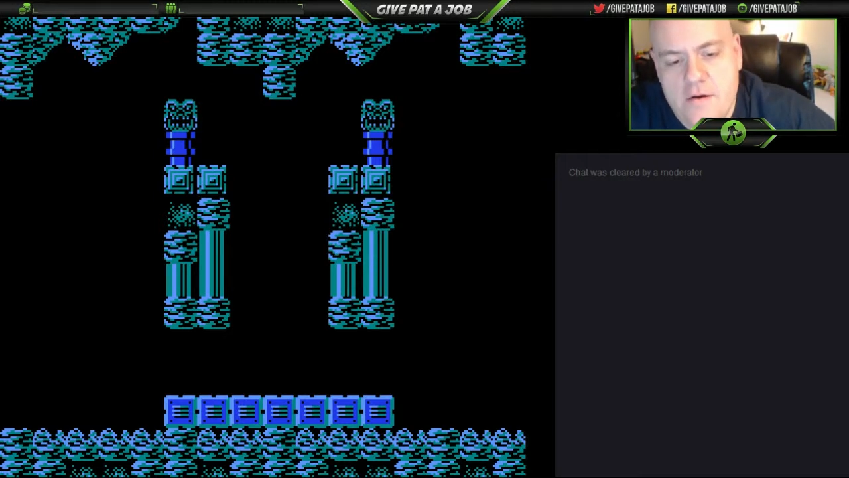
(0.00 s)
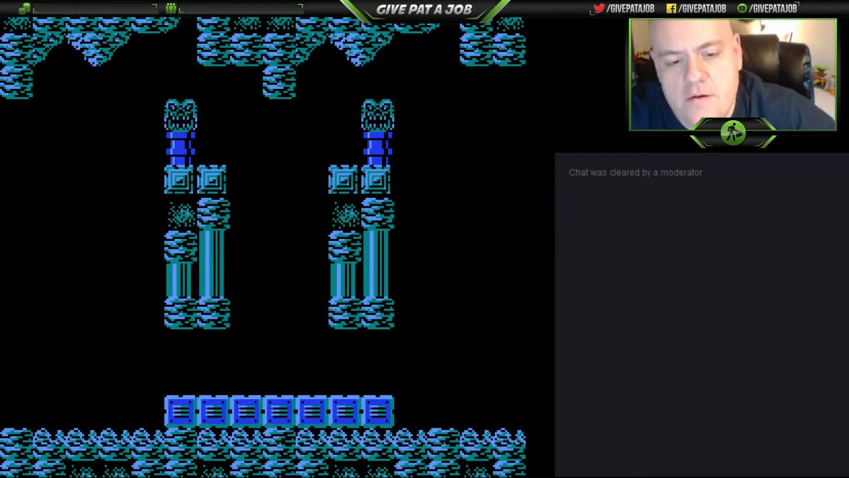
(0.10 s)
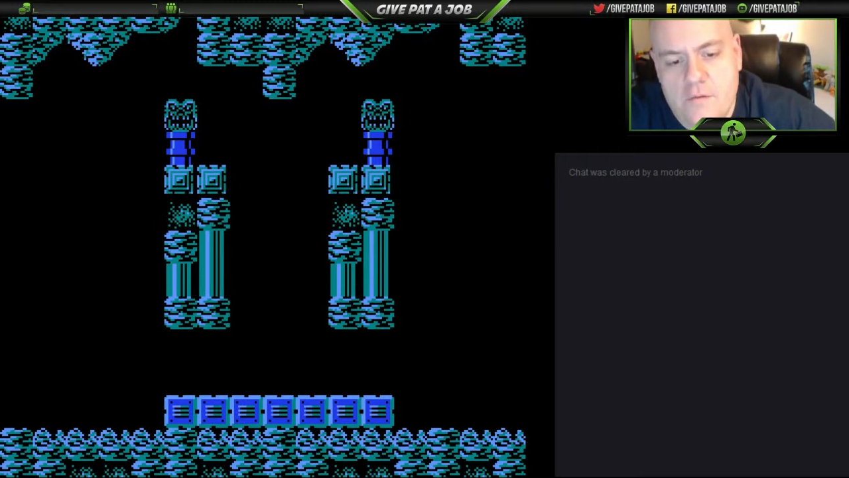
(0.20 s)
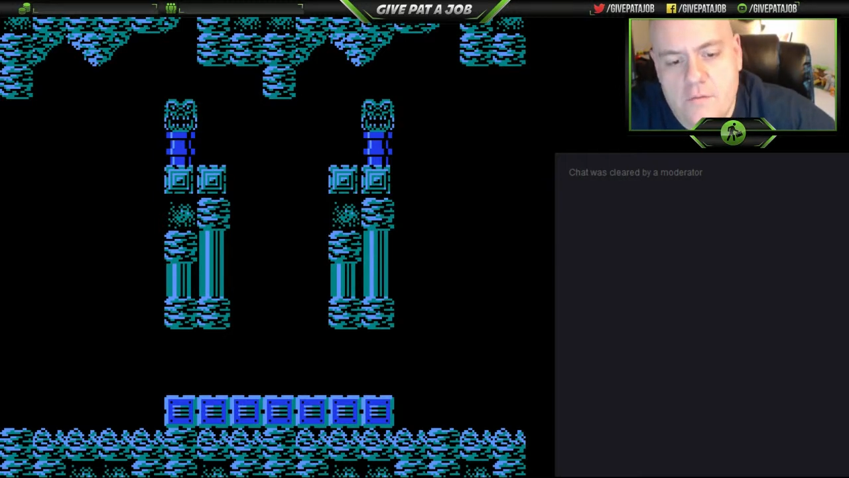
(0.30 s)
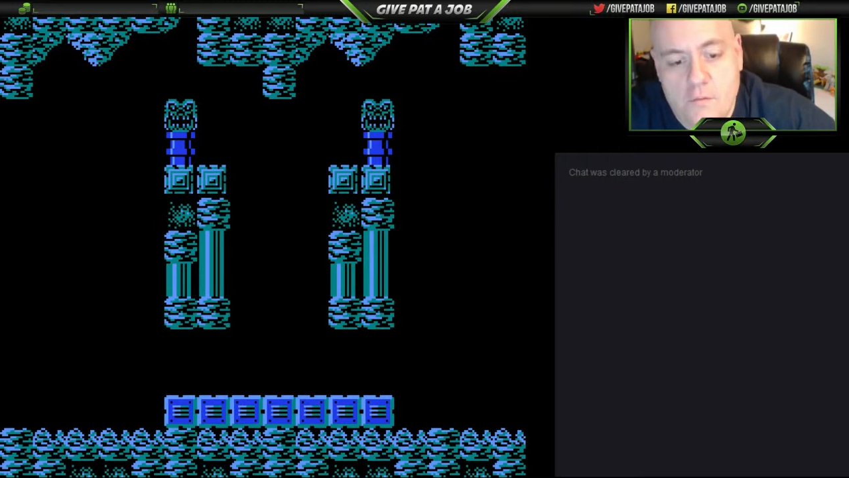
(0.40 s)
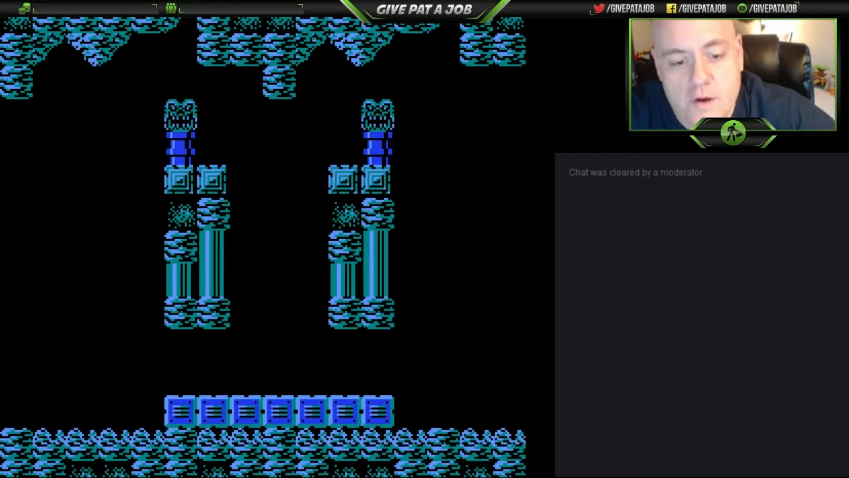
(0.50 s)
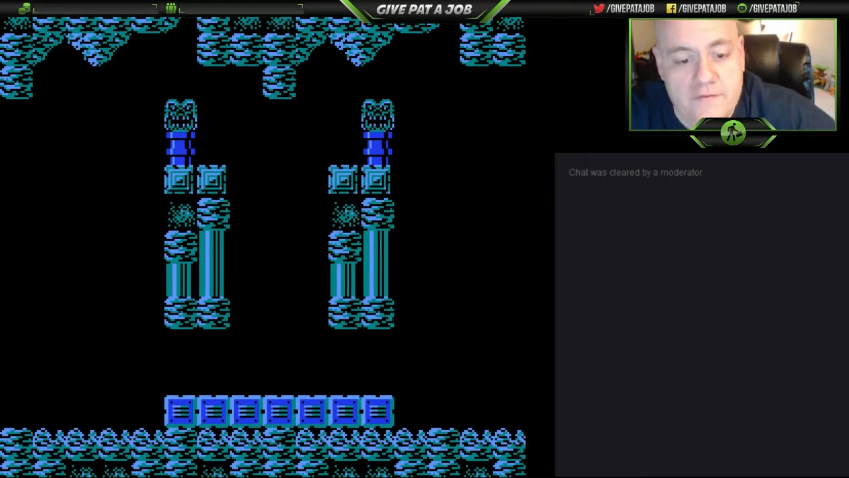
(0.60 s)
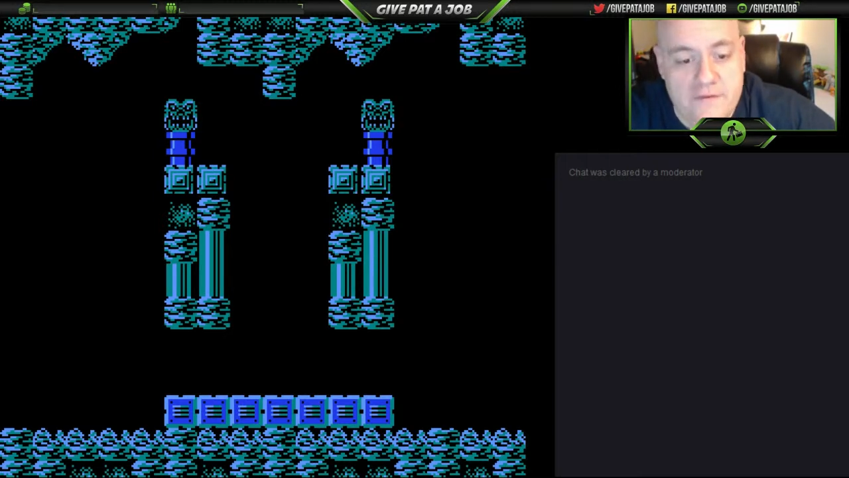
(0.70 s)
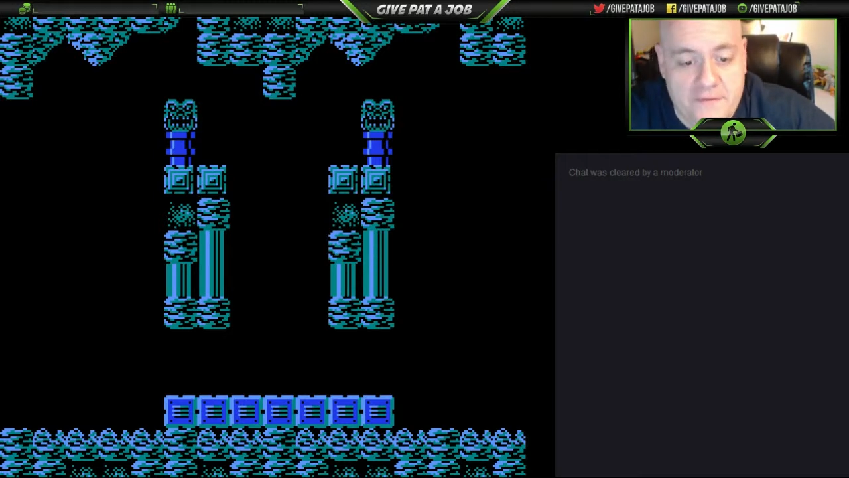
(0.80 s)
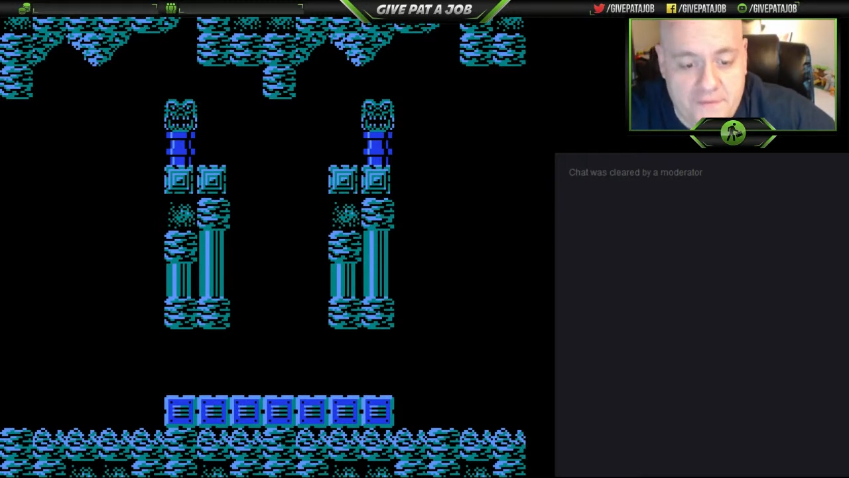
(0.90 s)
one
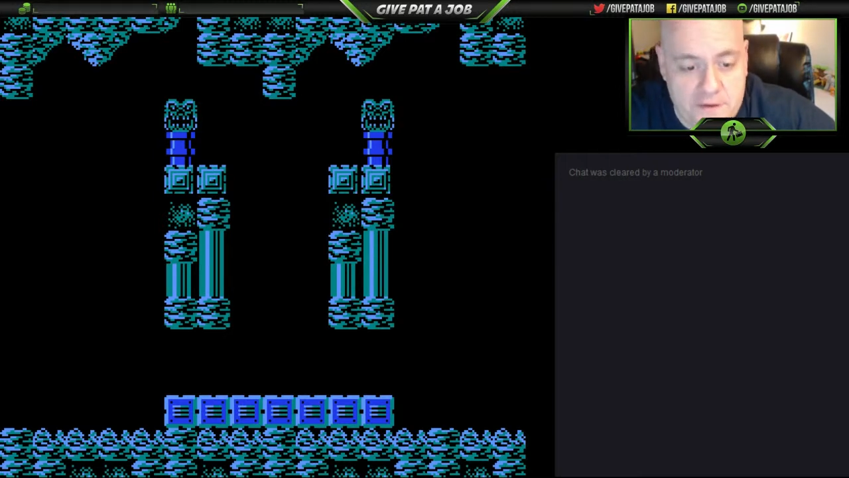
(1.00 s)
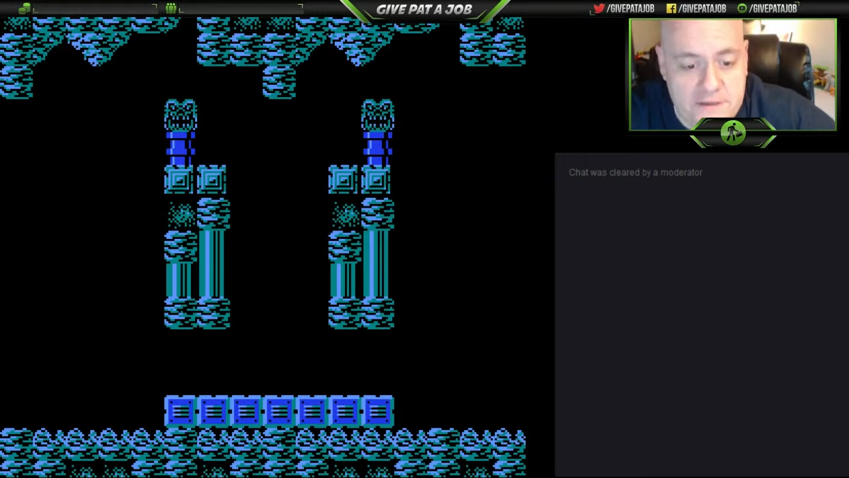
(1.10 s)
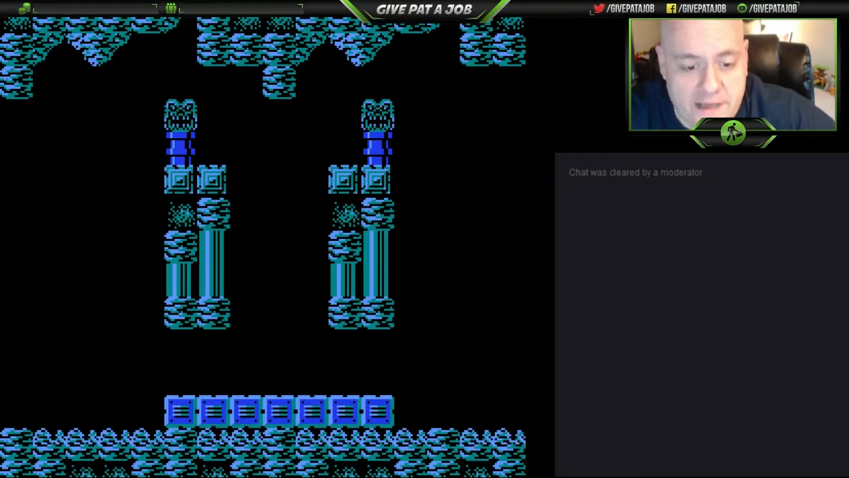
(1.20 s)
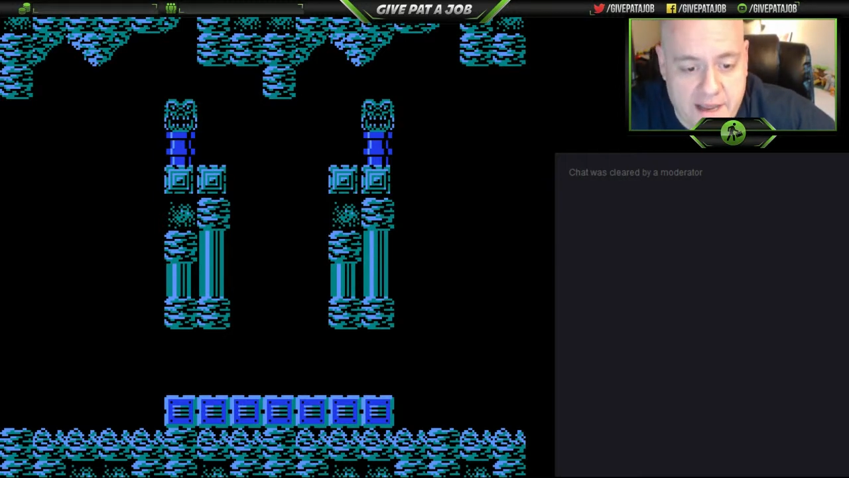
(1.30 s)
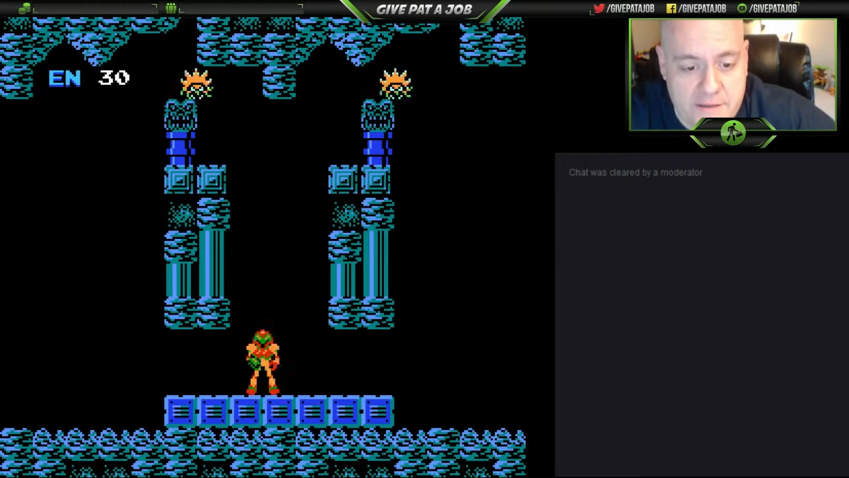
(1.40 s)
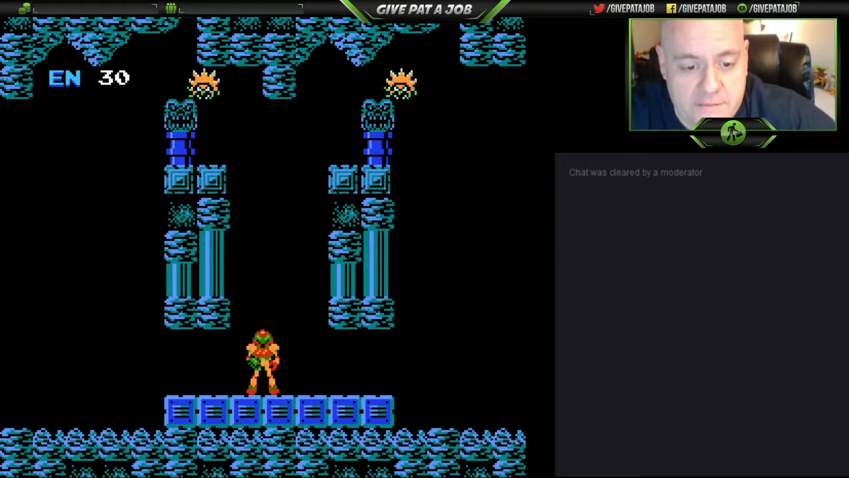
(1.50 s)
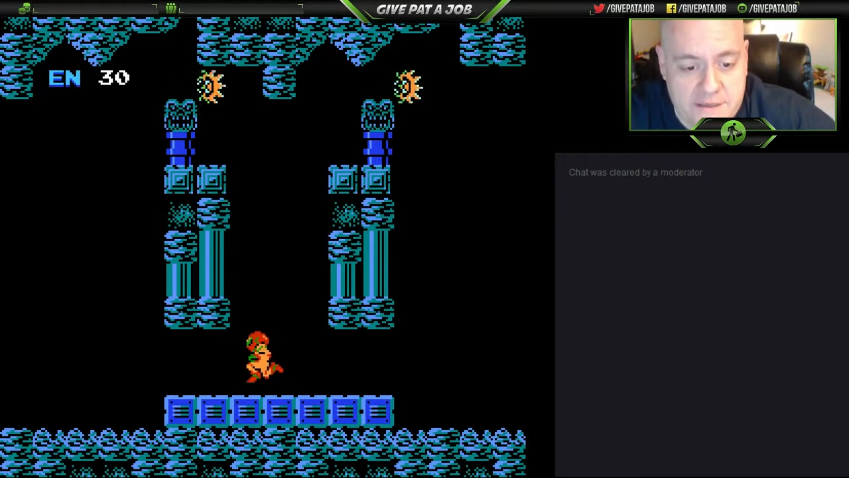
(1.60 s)
of the first games